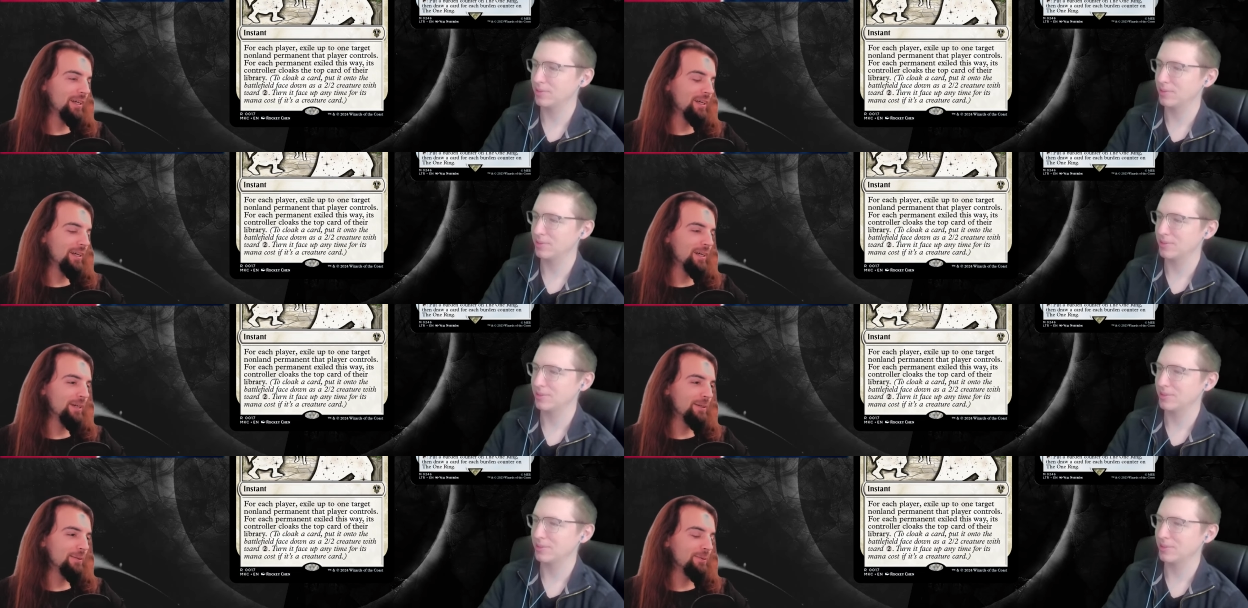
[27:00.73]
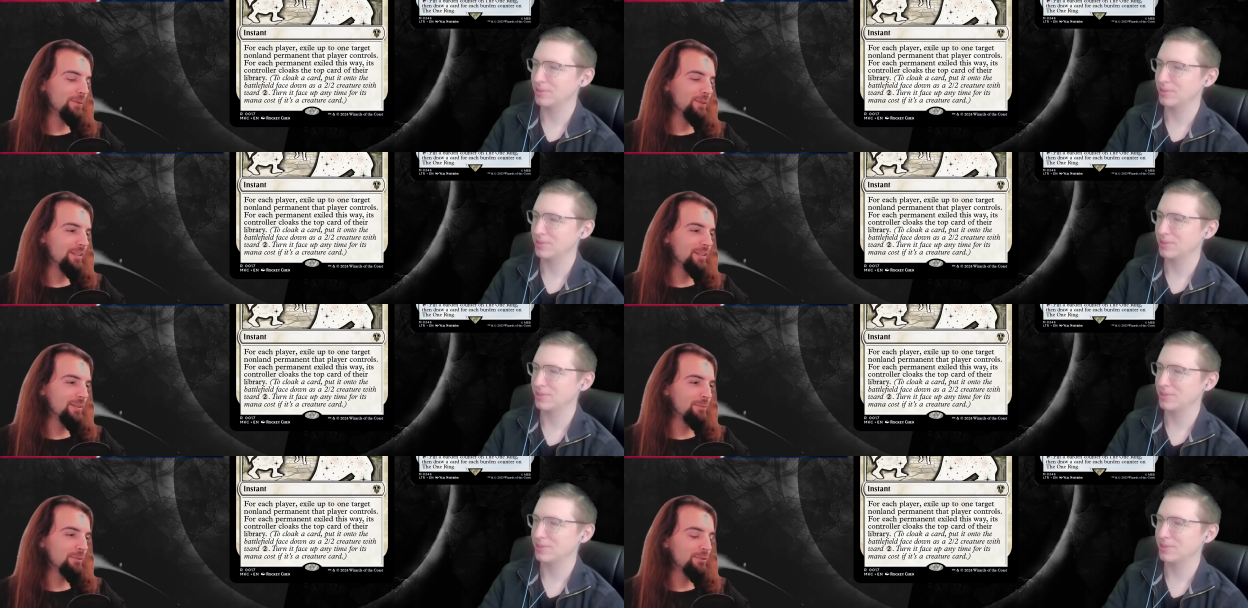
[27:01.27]
Speaker 1: uh, with
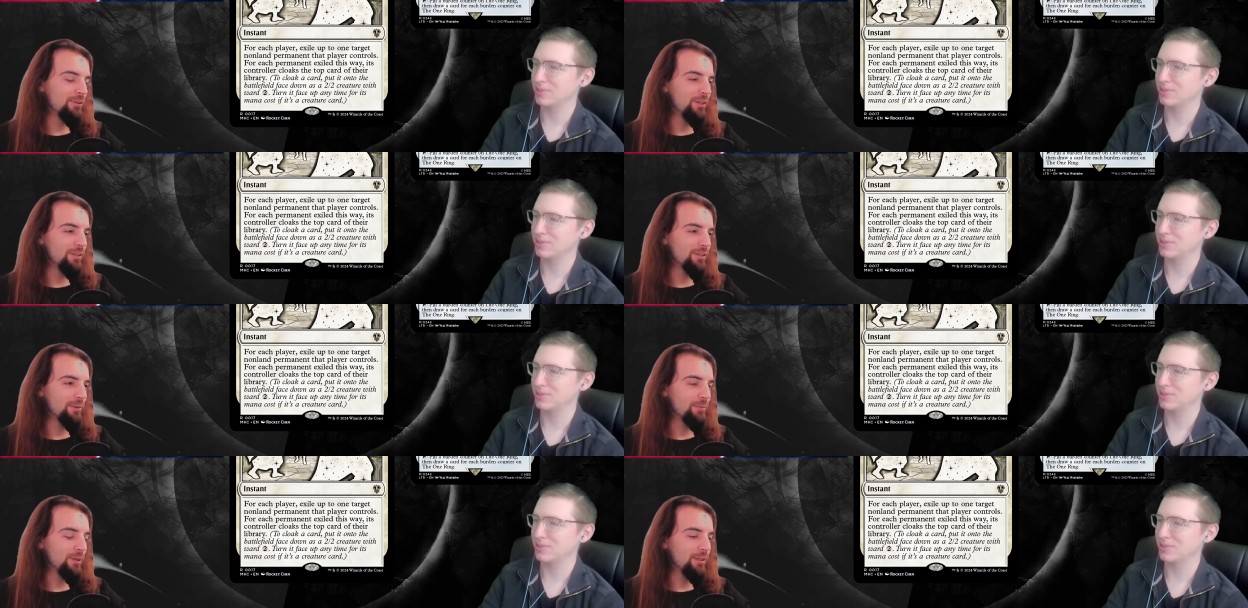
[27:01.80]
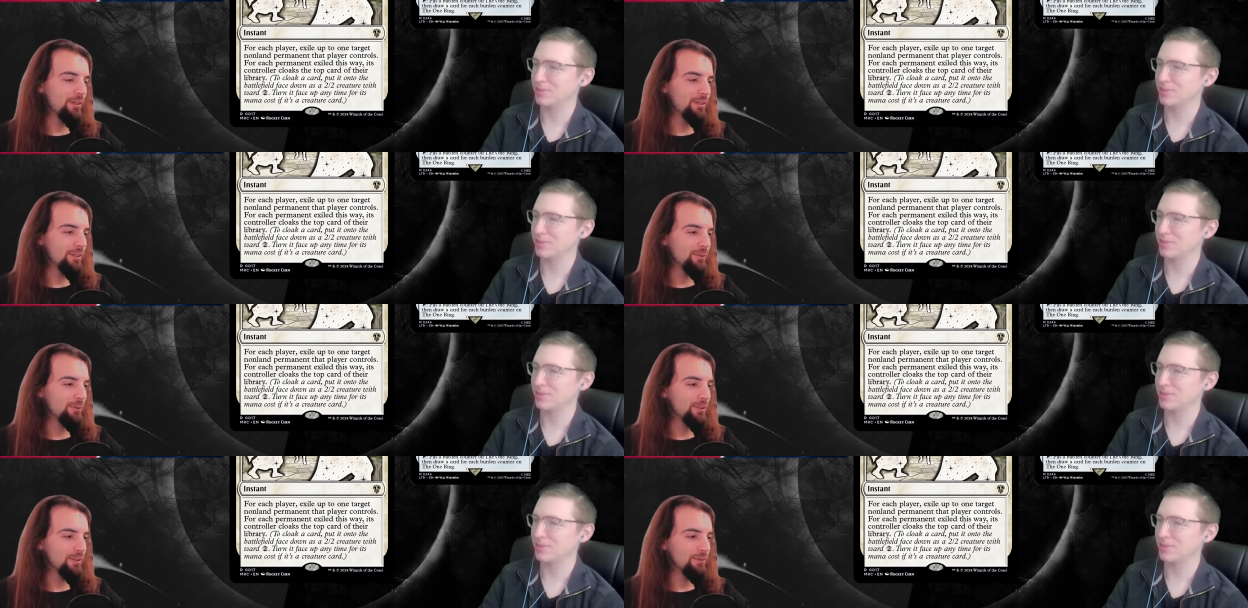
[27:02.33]
some strange commanders.
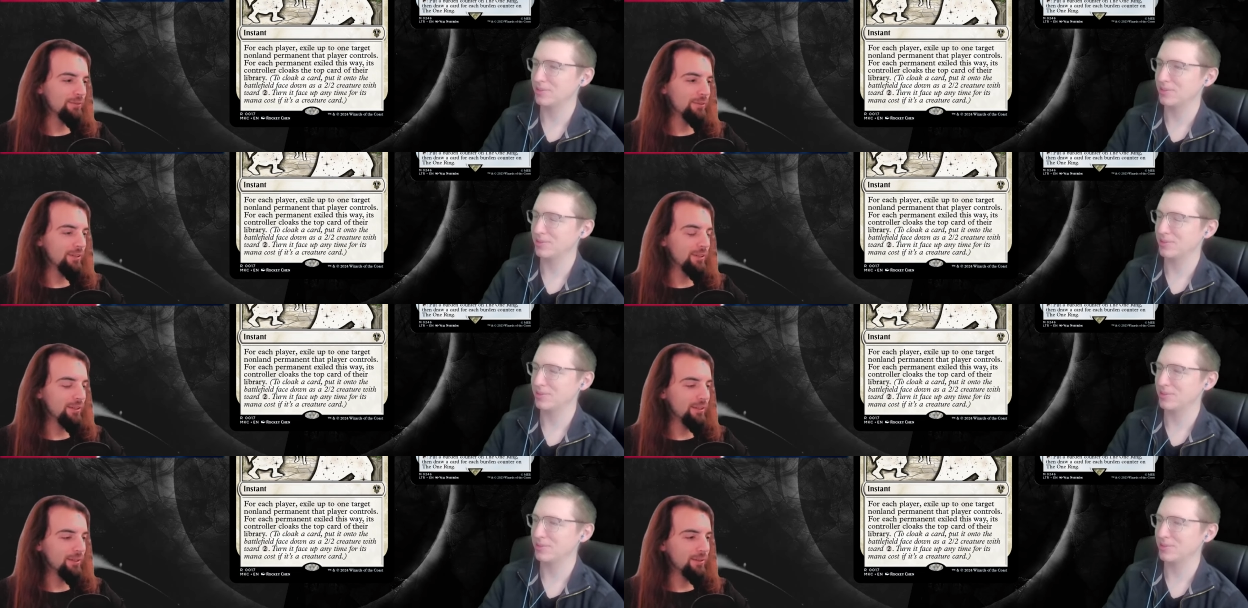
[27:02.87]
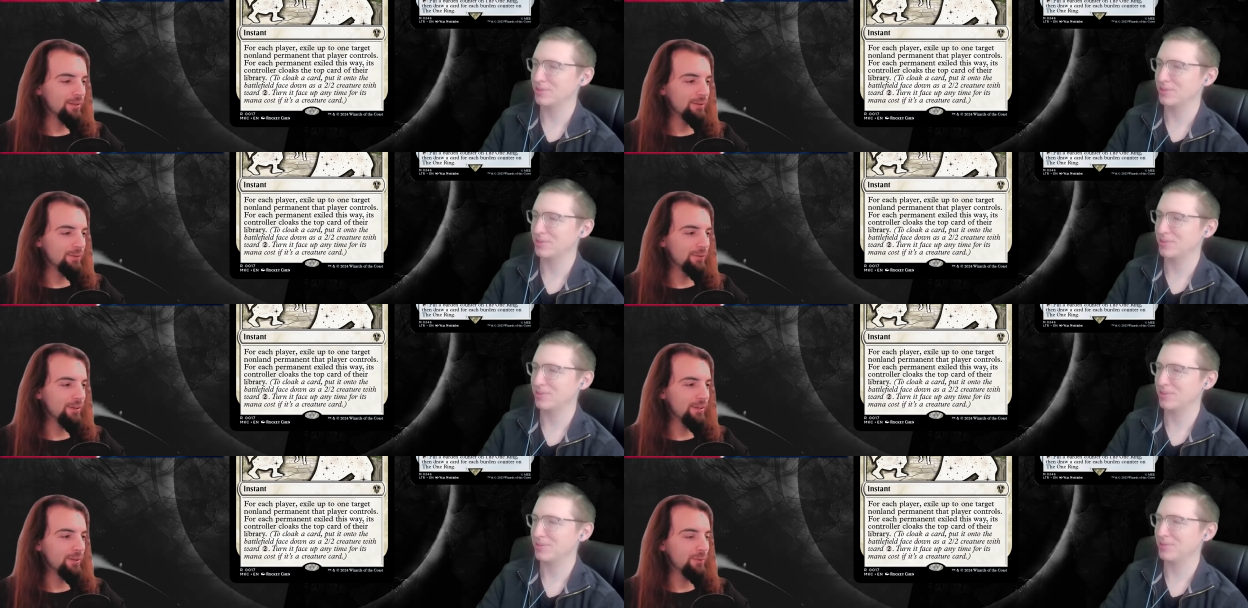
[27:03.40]
It was a funny,
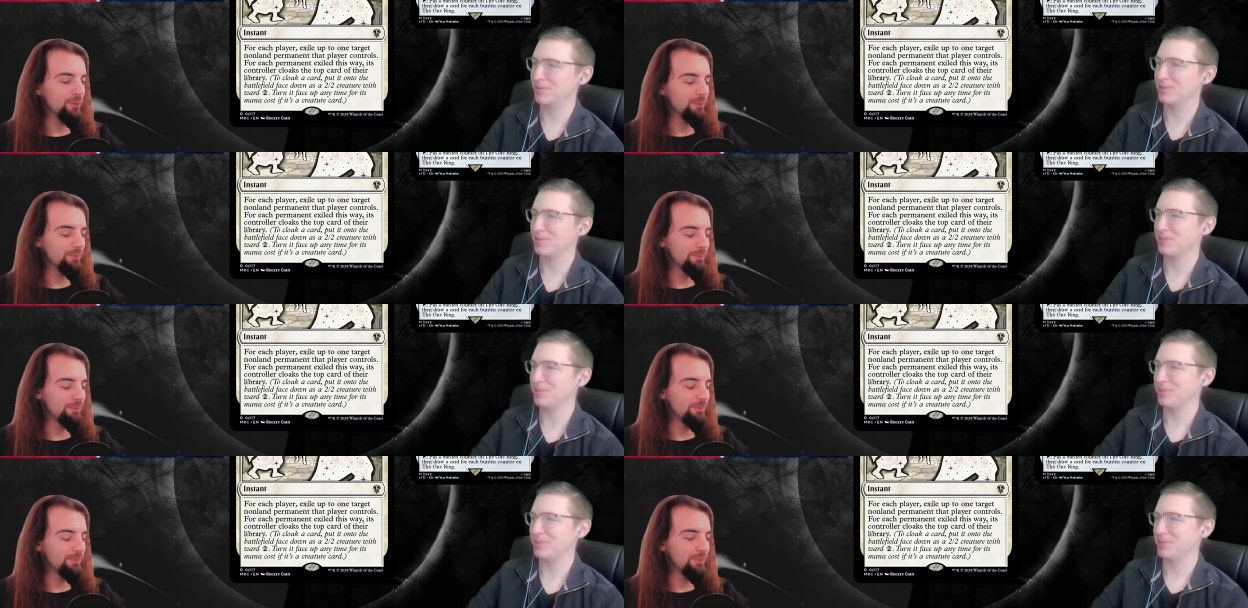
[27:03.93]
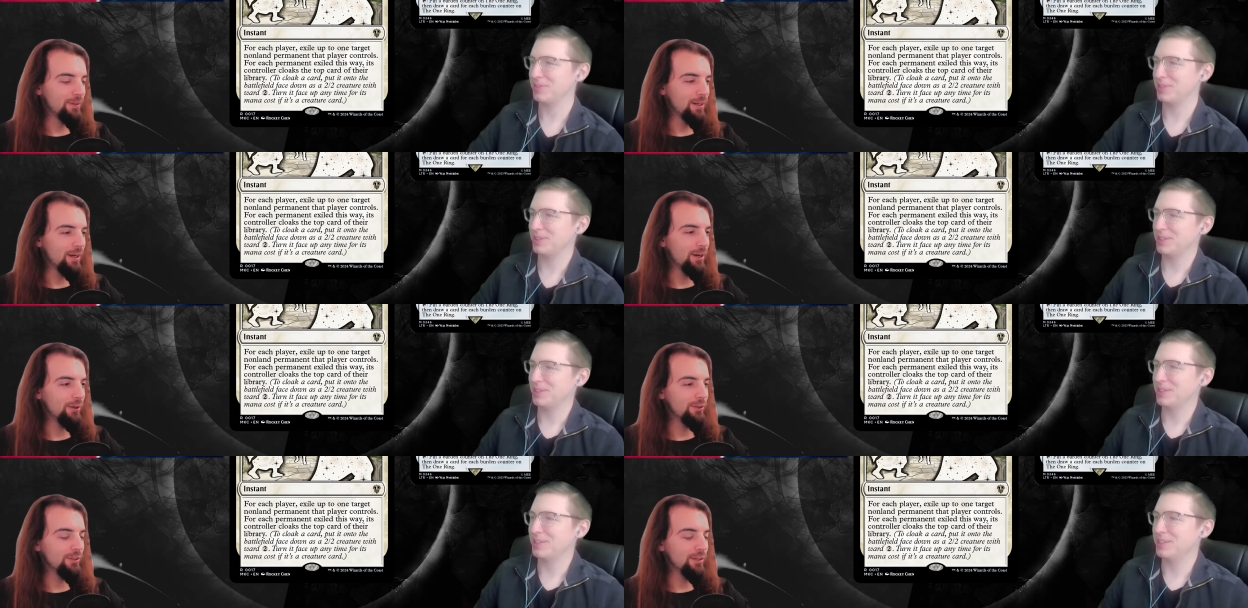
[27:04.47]
funny
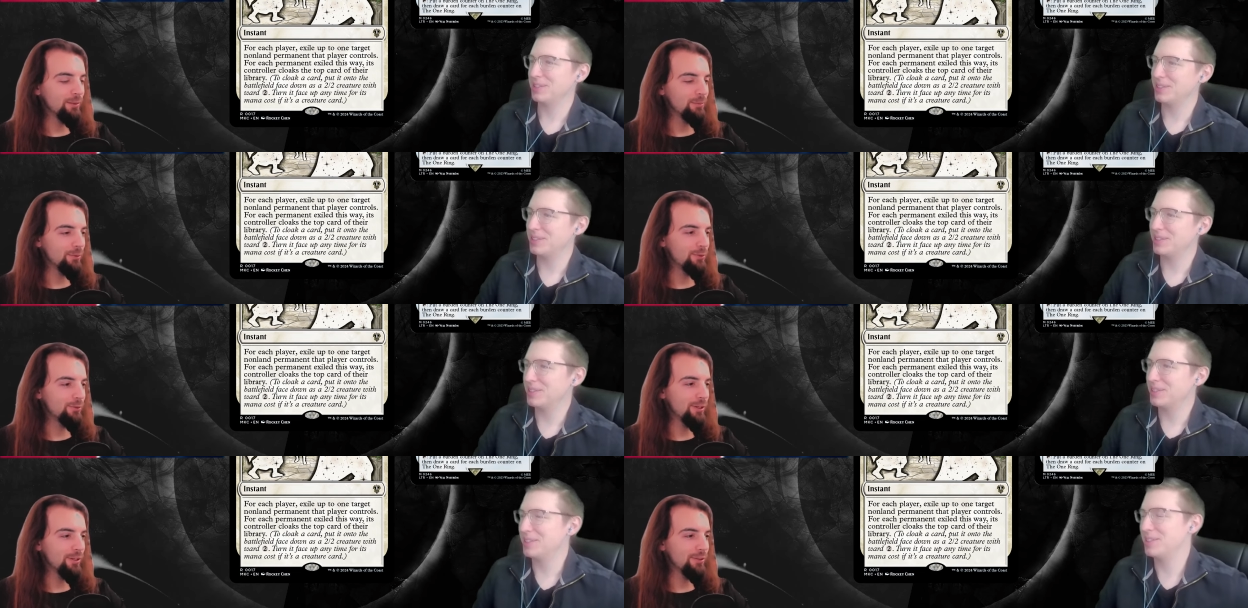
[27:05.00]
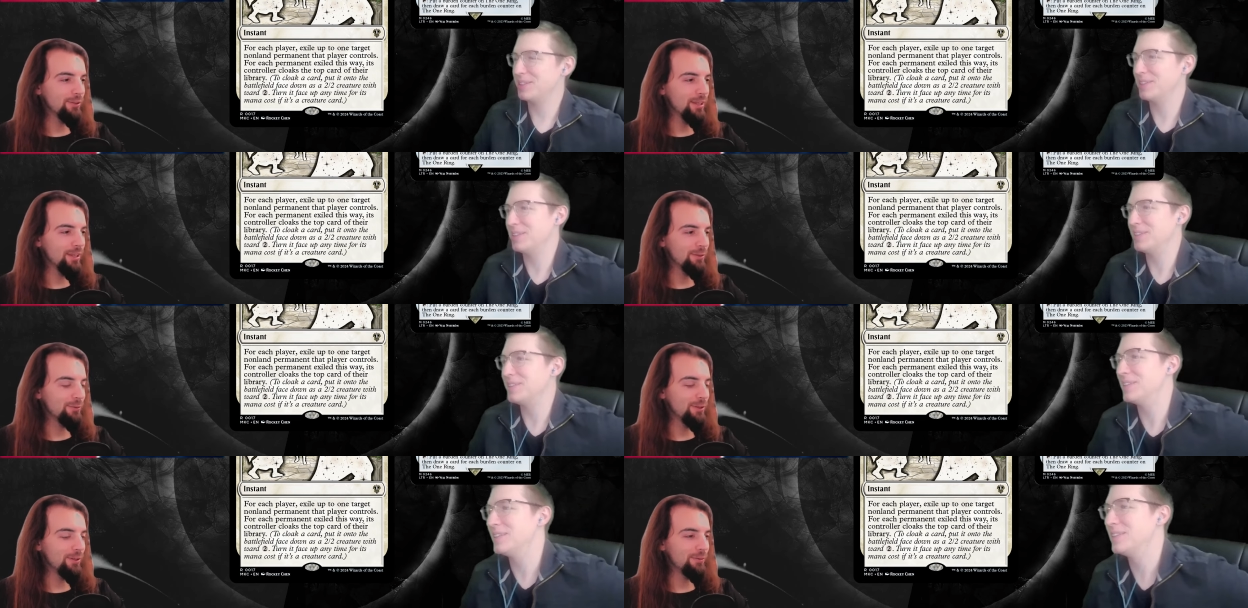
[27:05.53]
outcome to try to
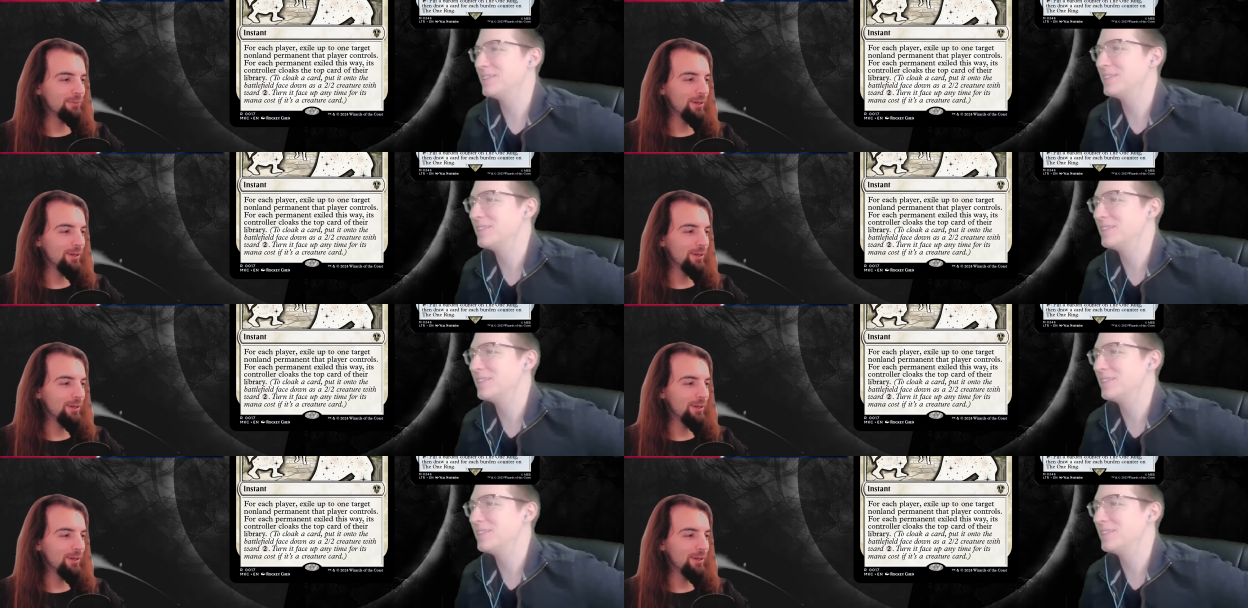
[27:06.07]
get rid of